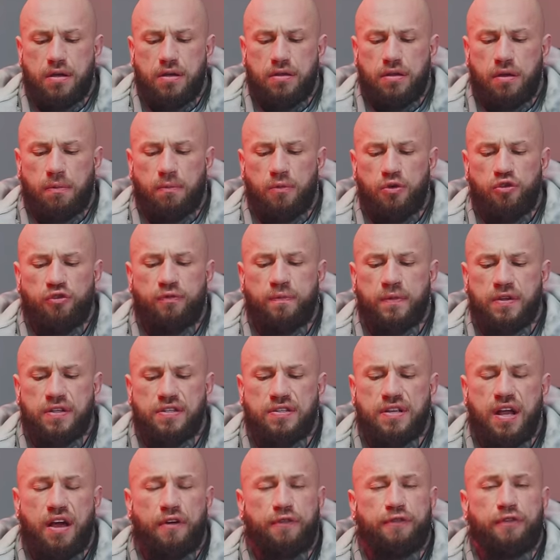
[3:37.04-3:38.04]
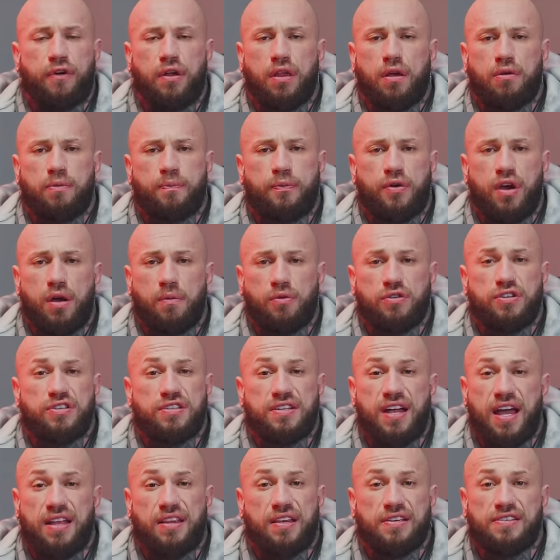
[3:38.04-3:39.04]
the movements that are followed pretty much
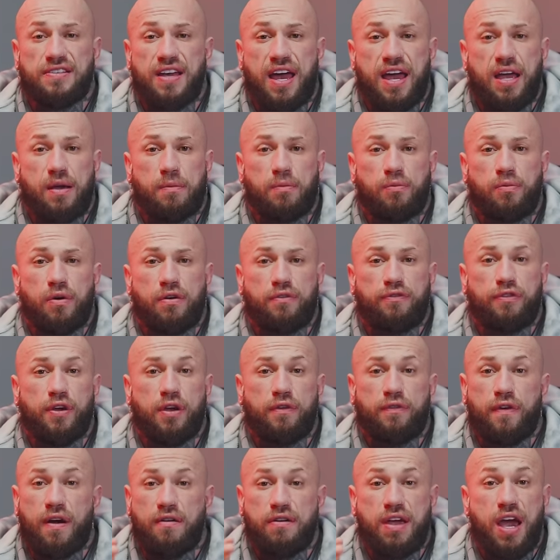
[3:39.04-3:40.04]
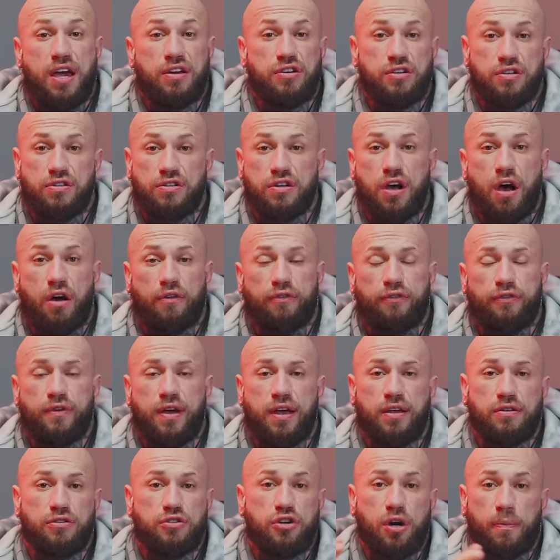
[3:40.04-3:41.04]
stay the same with variations of
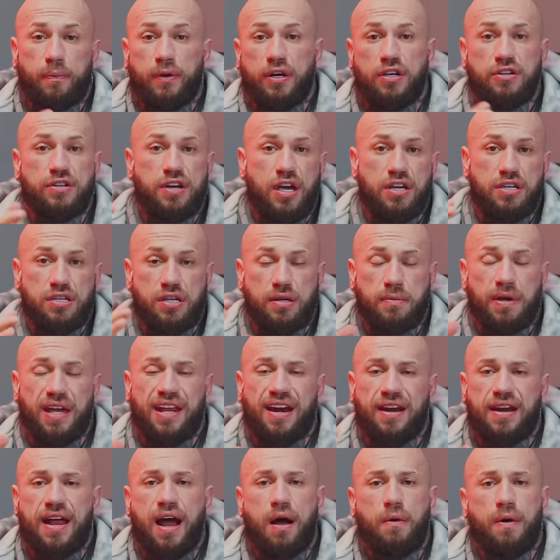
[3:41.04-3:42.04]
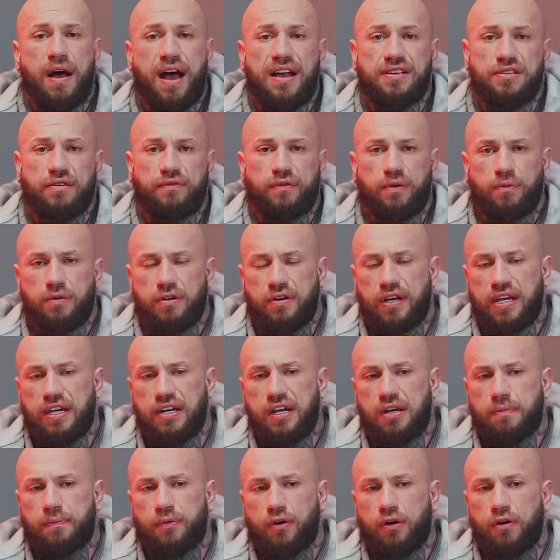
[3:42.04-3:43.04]
and chopping and changing them in and out as of when we're
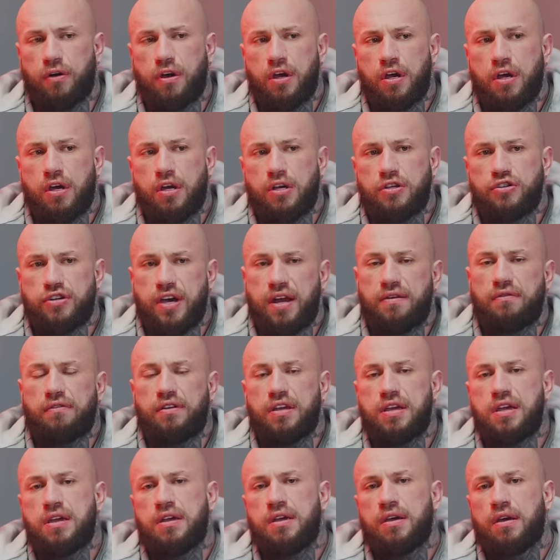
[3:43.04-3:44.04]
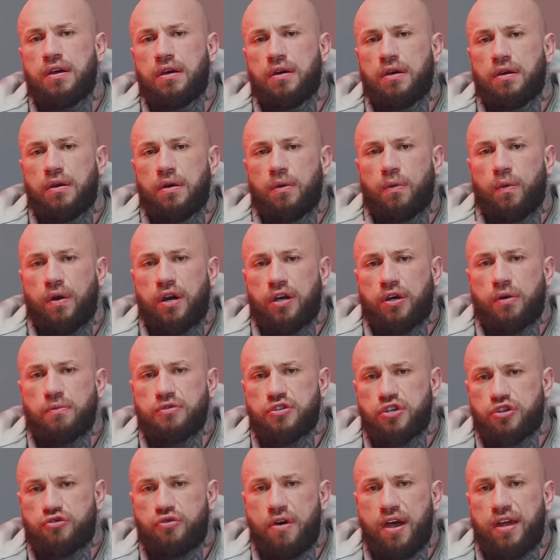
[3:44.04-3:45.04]
needed. But generally, when it
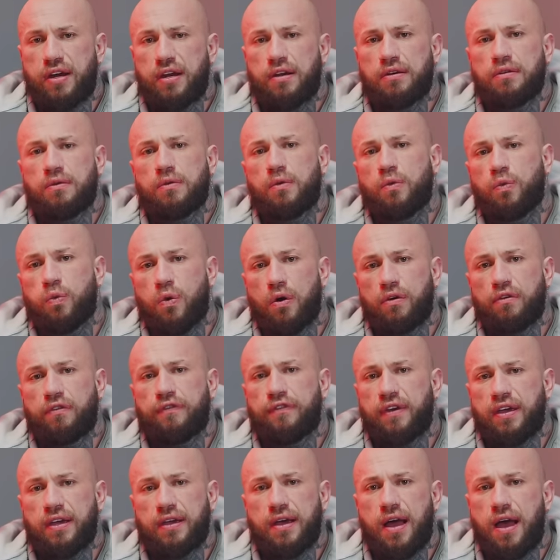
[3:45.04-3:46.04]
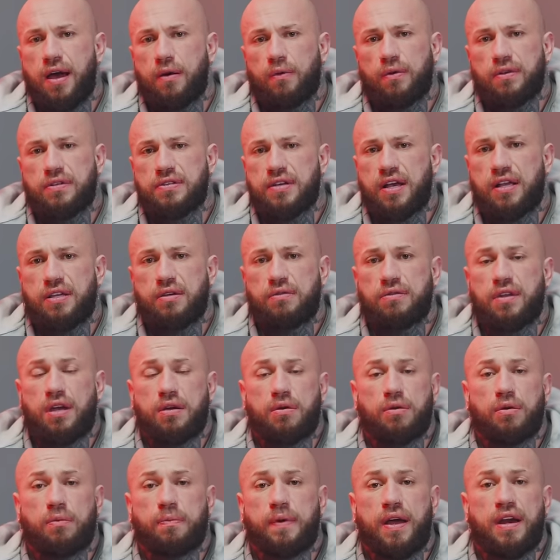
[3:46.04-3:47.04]
comes to training, one thing I will tell you
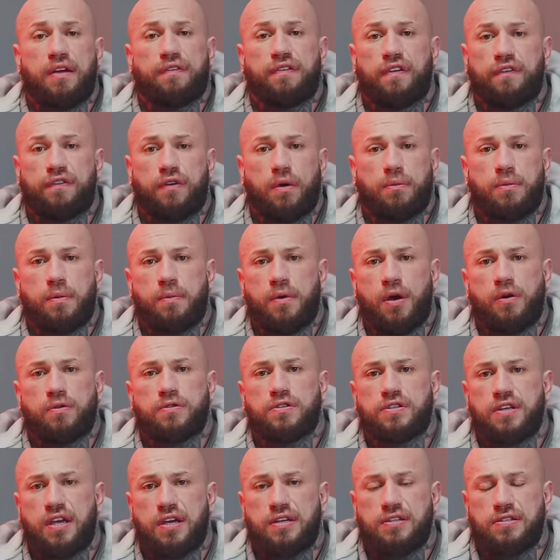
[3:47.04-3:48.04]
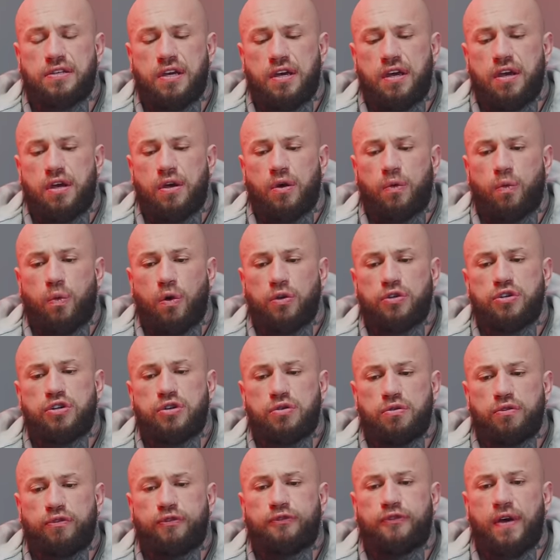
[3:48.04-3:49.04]
that you'll benefit from the most is
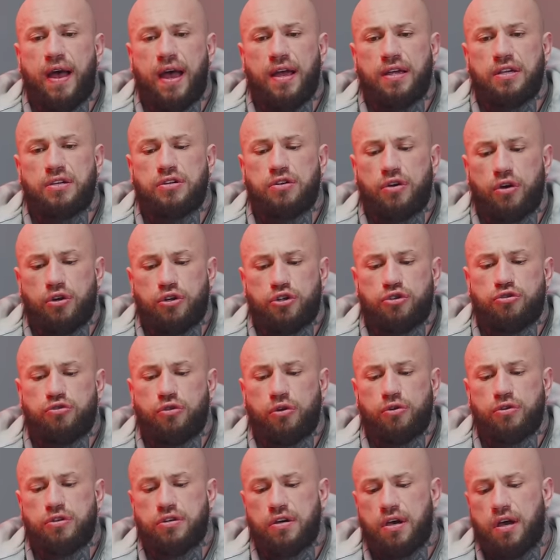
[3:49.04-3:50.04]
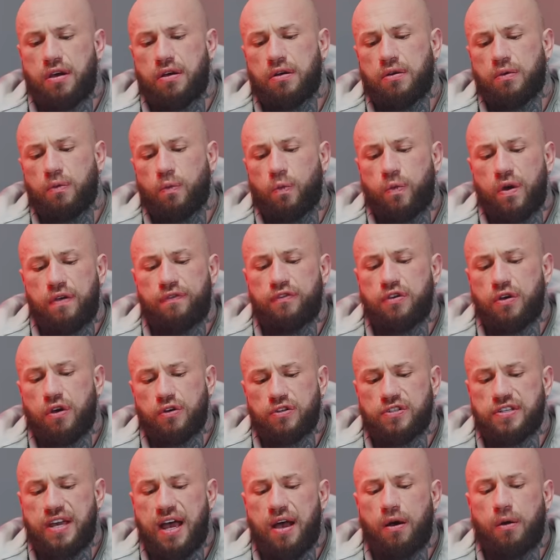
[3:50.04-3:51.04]
once you find your structure with
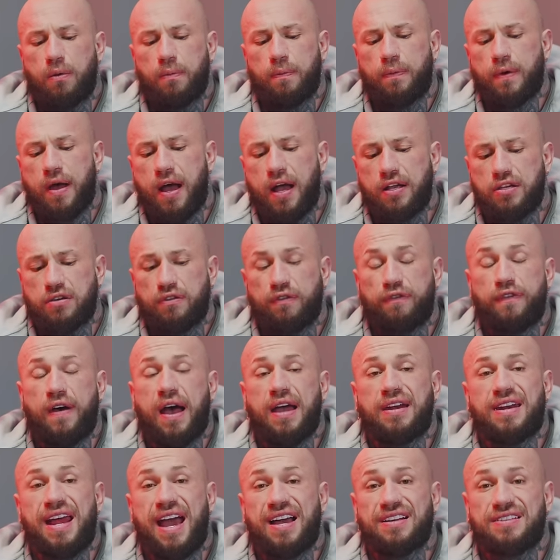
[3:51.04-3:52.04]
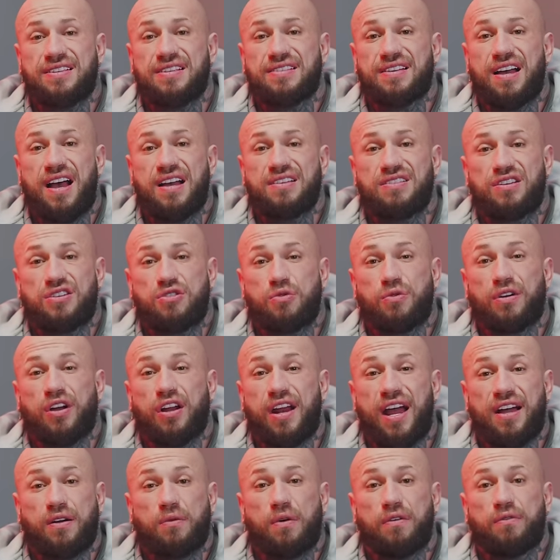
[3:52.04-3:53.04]
your setup and you find exercises you
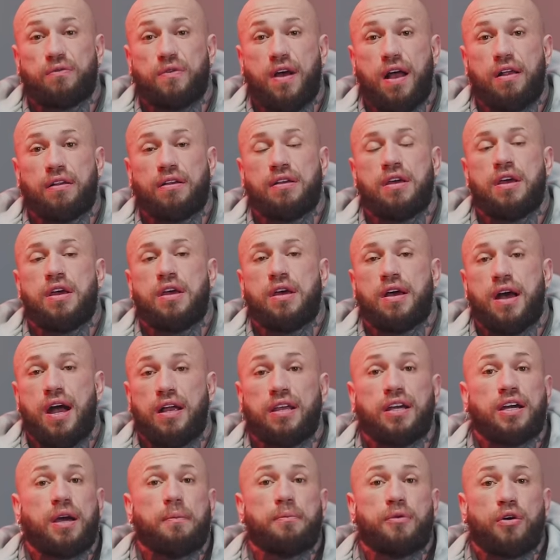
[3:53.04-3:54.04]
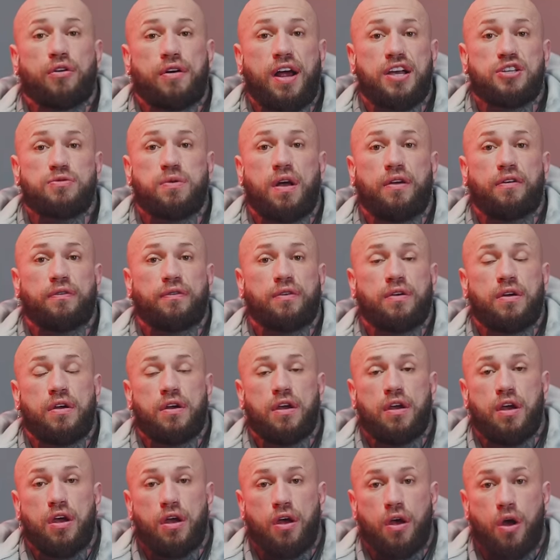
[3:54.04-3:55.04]
connect with well and you can progress well
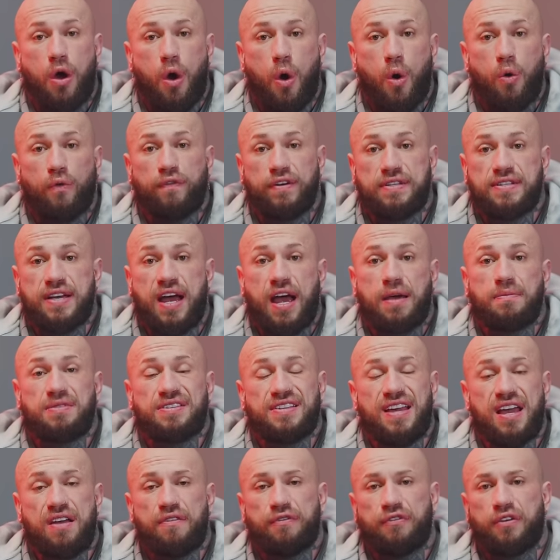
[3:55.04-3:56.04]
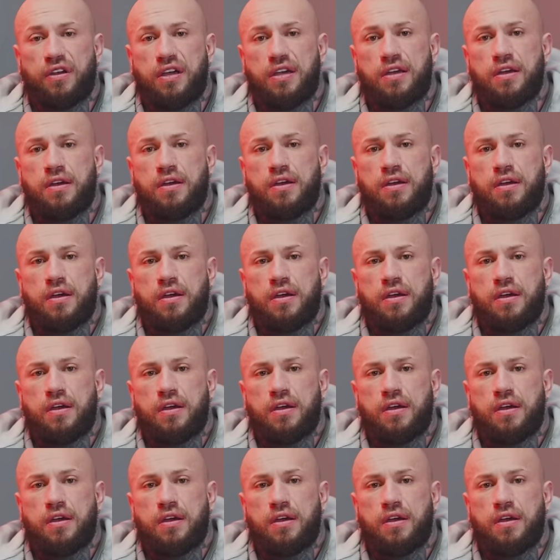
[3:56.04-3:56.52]
over time safely,